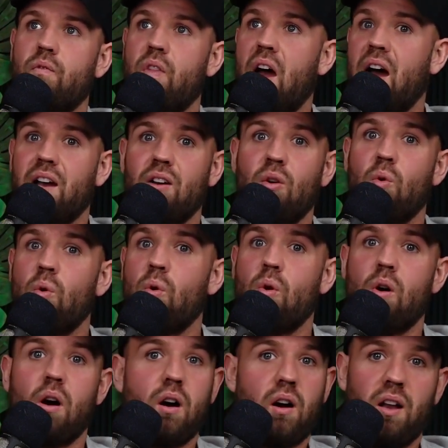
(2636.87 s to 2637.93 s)
that I know
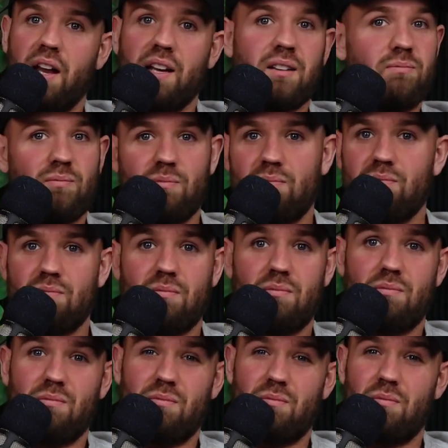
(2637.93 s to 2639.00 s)
or like,
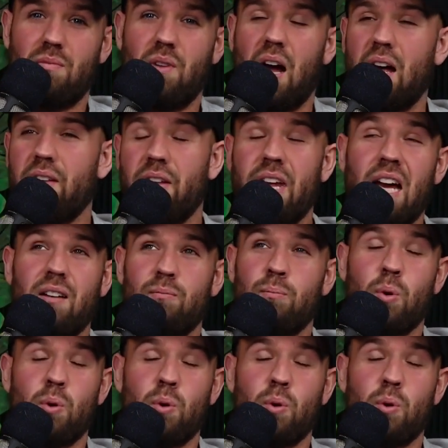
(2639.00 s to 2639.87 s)
ha they haven't